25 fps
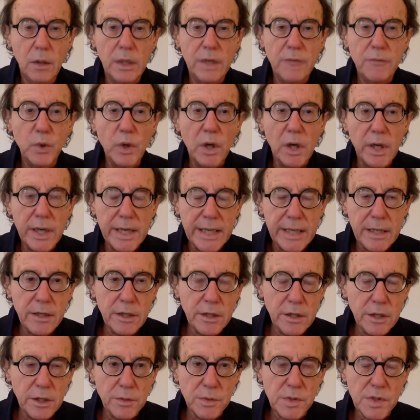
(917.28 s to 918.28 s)
If we're in
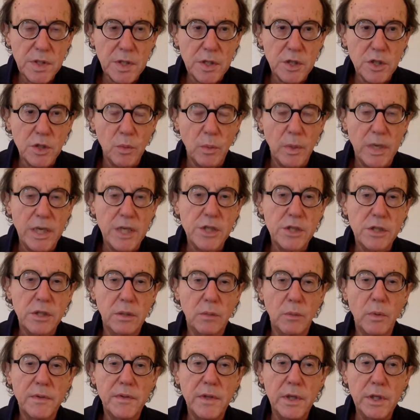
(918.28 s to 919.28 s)
a new
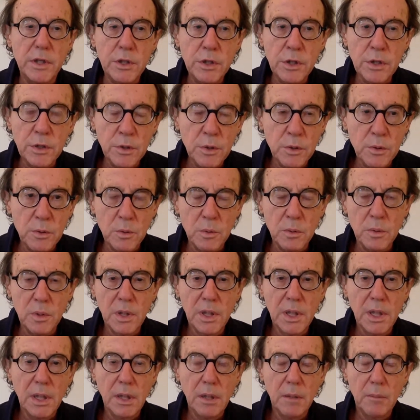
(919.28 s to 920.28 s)
situation with a new
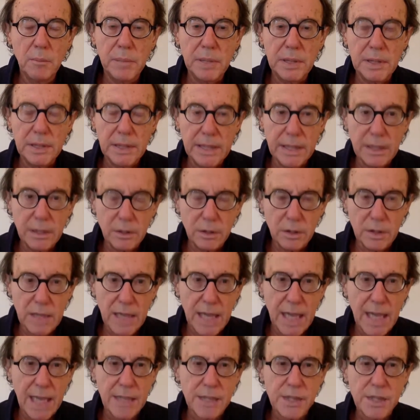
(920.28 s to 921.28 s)
political
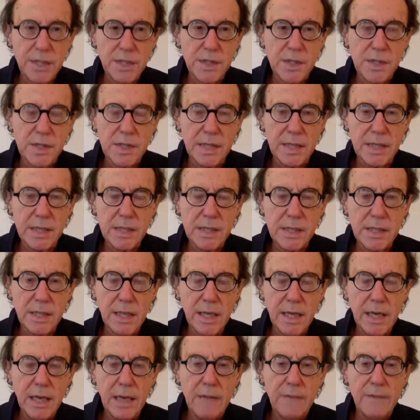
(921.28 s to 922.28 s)

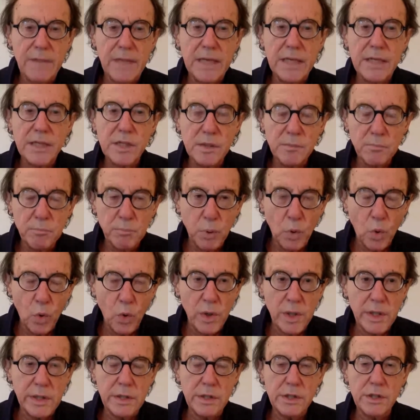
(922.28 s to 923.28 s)
consciousness, then it's
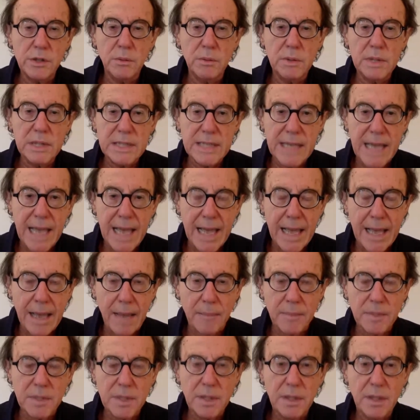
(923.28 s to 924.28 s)
important to
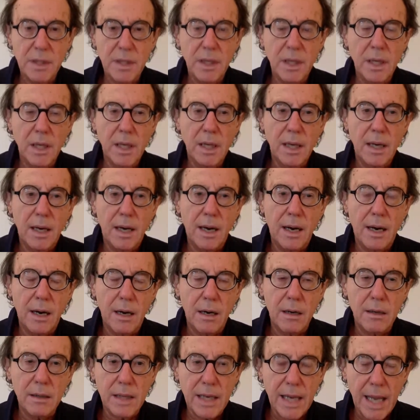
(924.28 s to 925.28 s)
adapt
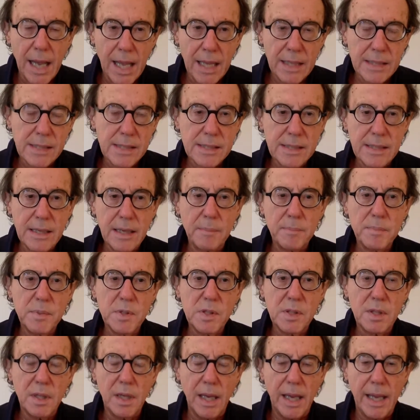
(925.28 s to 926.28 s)
our
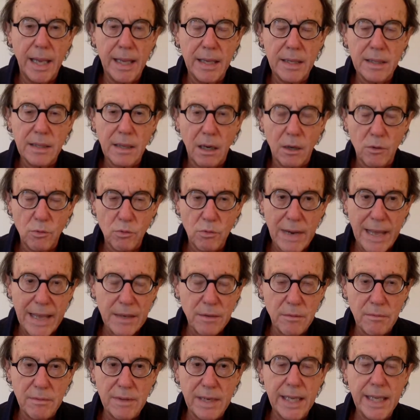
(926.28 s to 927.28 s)
concepts and our
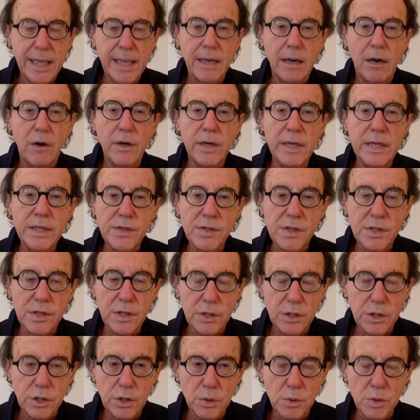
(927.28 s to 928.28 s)
rhetoric and our
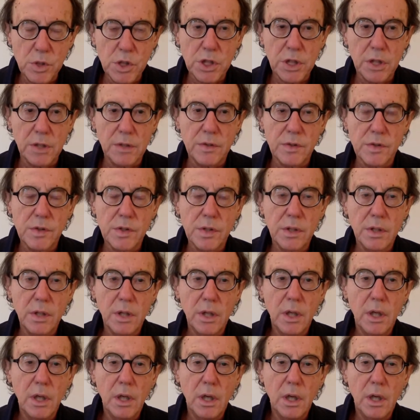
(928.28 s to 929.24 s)
institutions